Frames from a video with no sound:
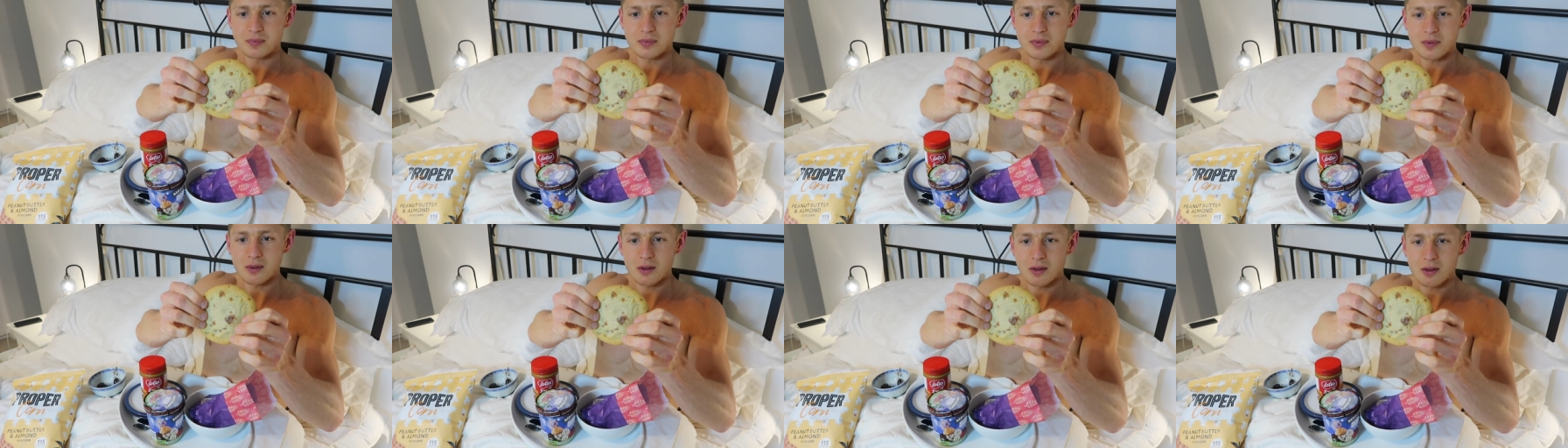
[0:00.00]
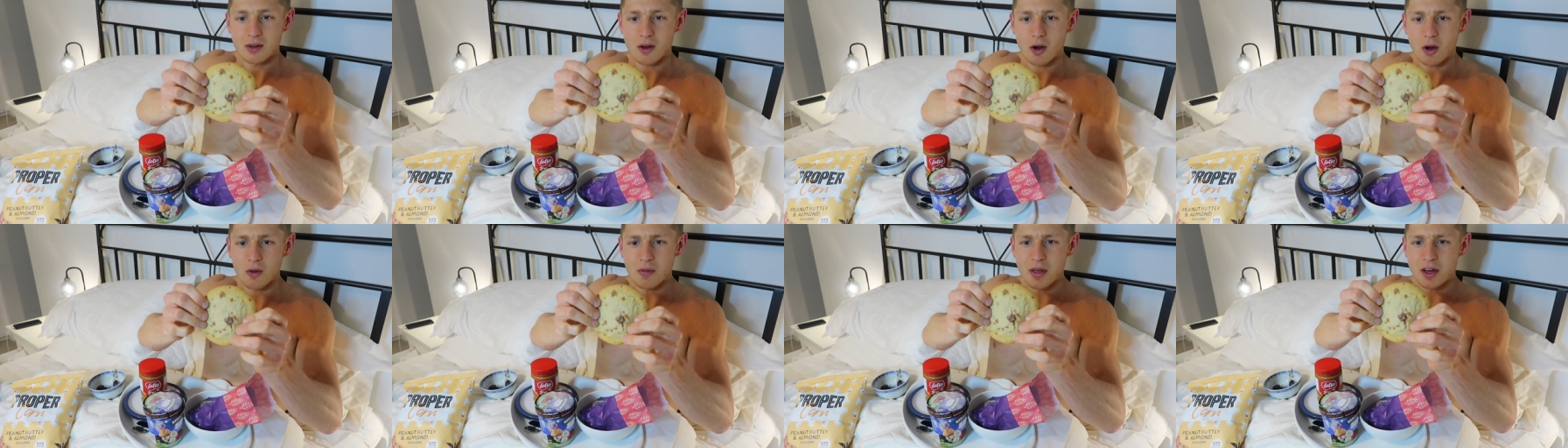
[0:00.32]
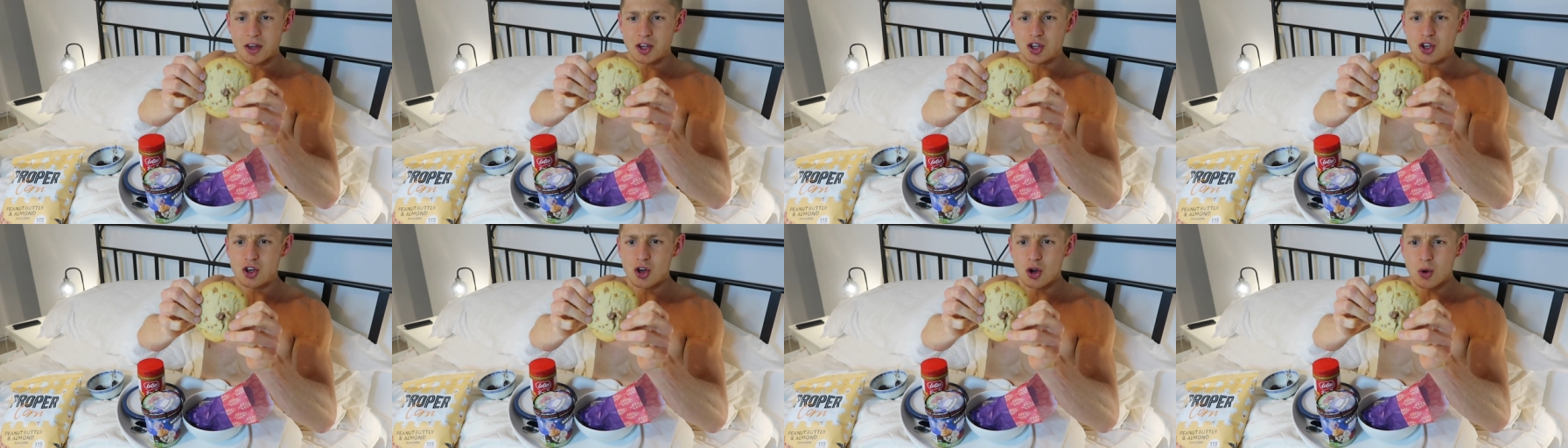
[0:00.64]
Yeah. Oh,
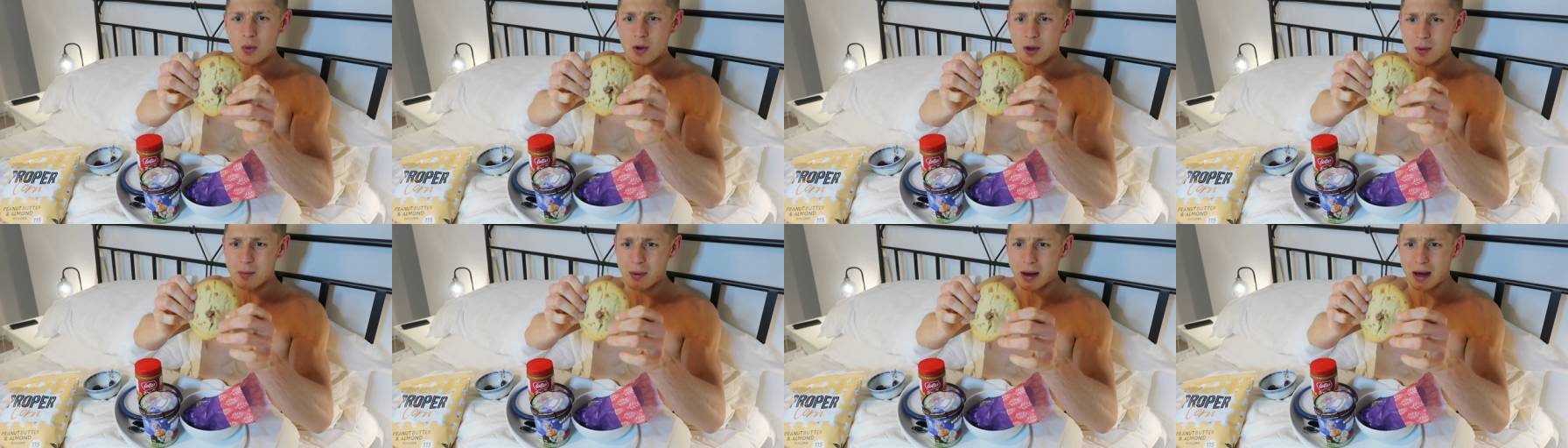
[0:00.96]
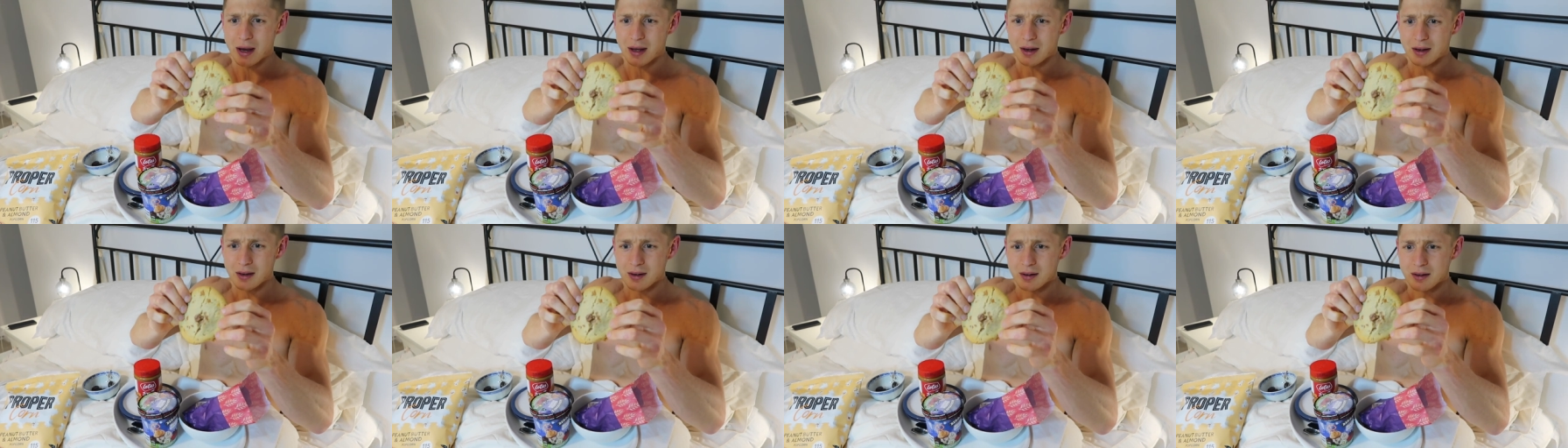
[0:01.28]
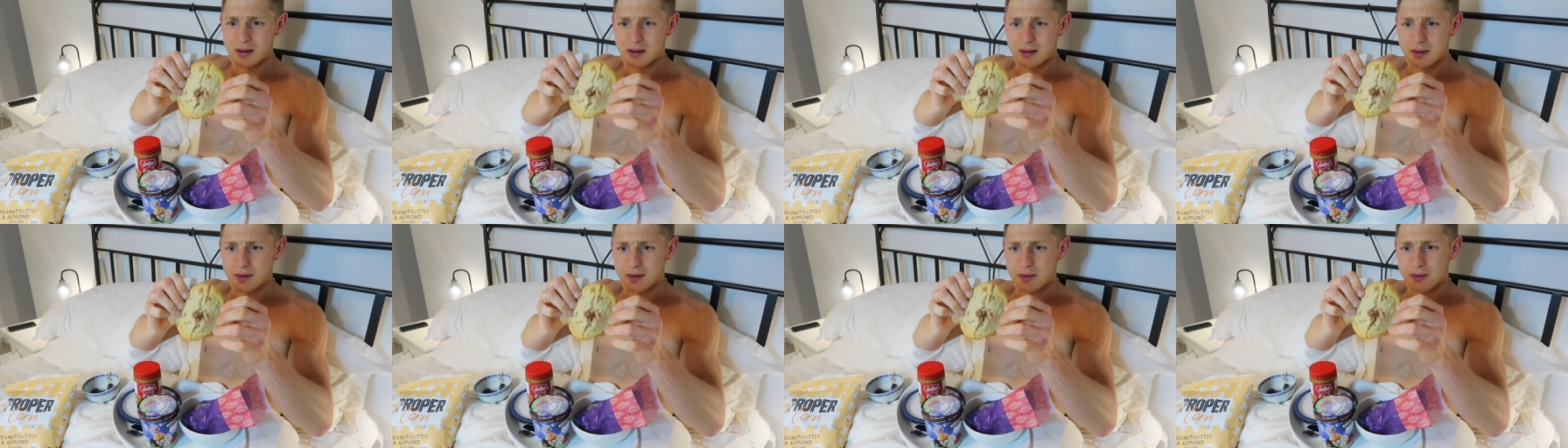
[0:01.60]
they're gooey,
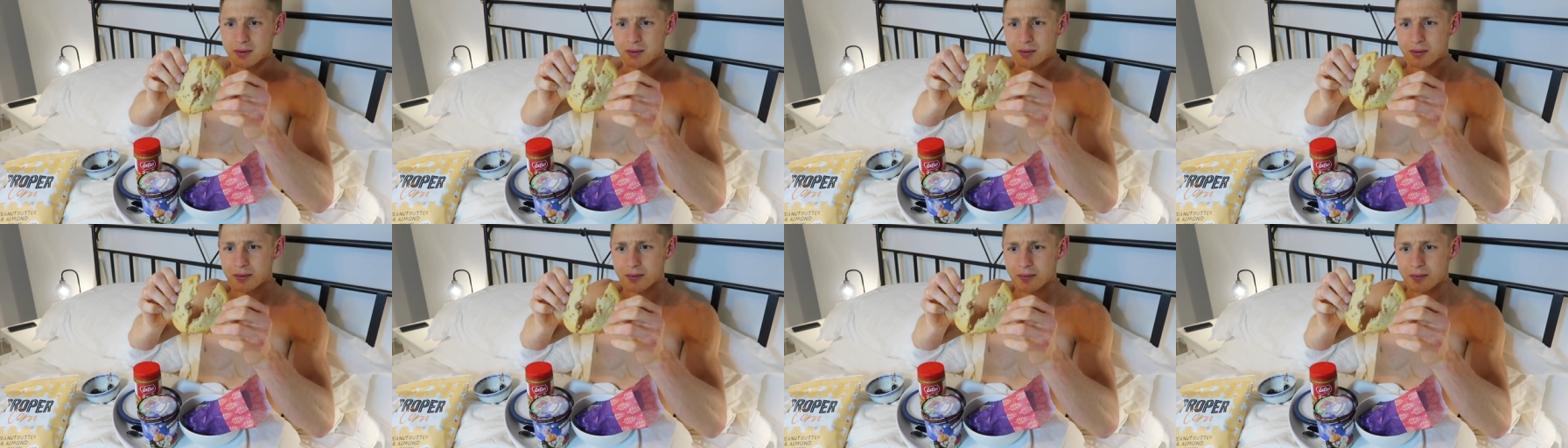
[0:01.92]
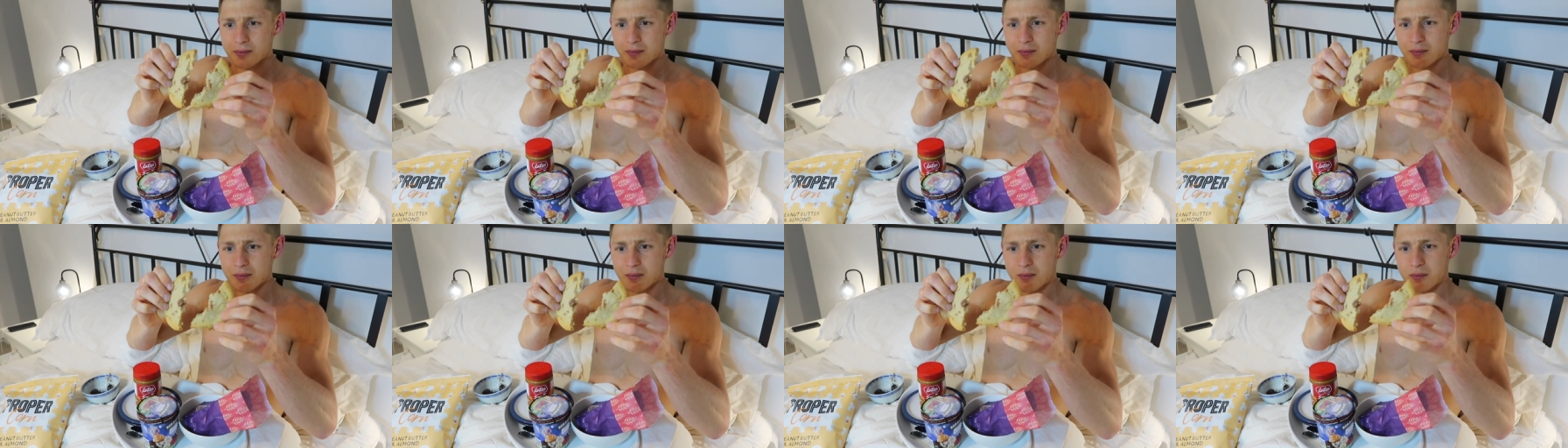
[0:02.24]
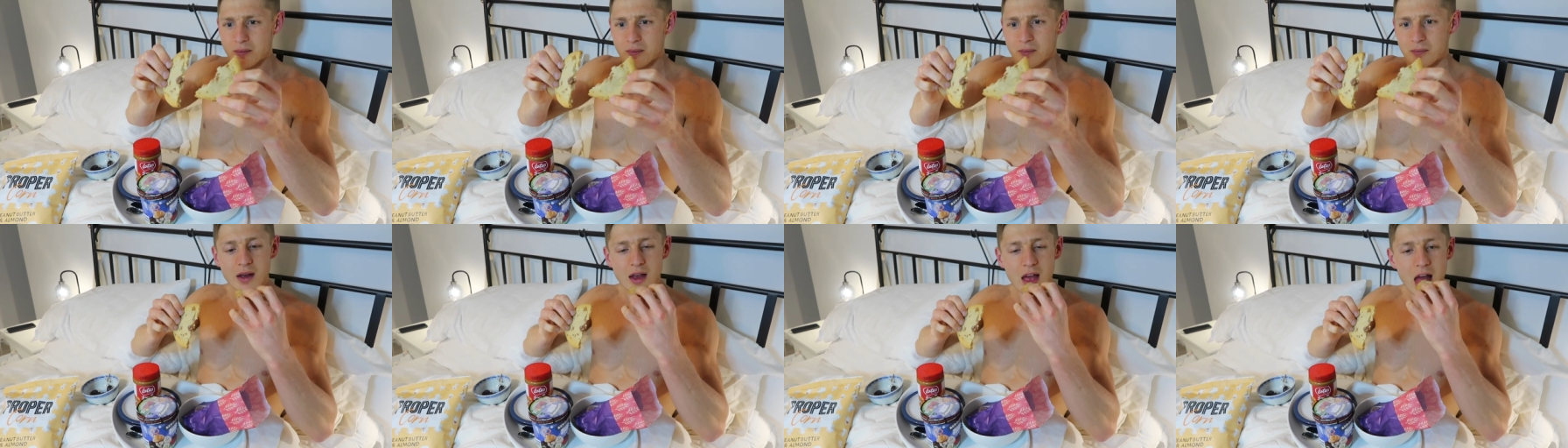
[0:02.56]
man.
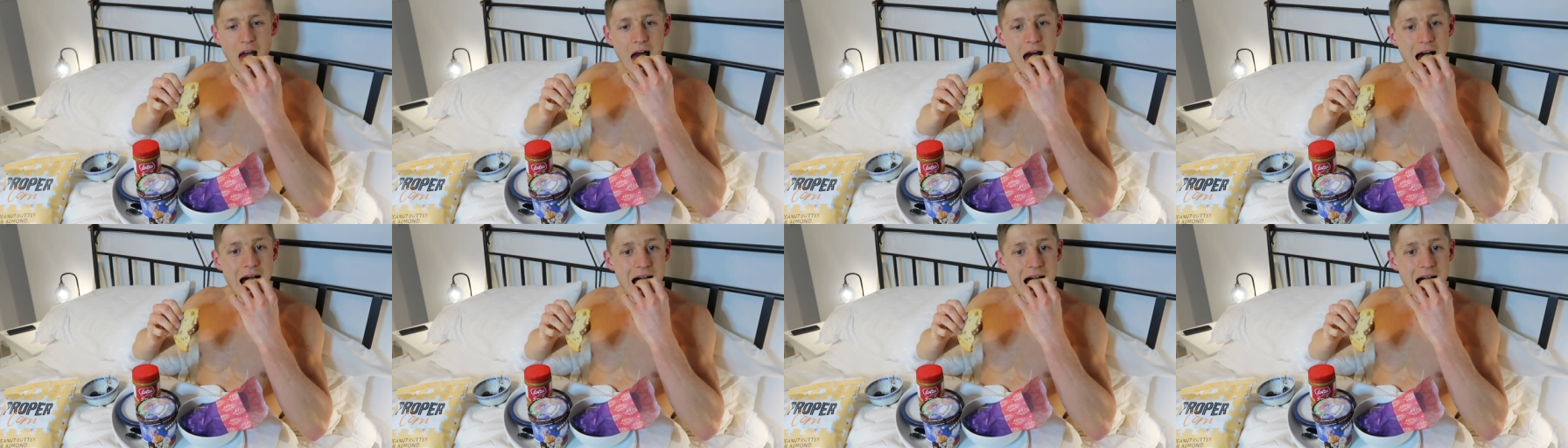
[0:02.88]
Right.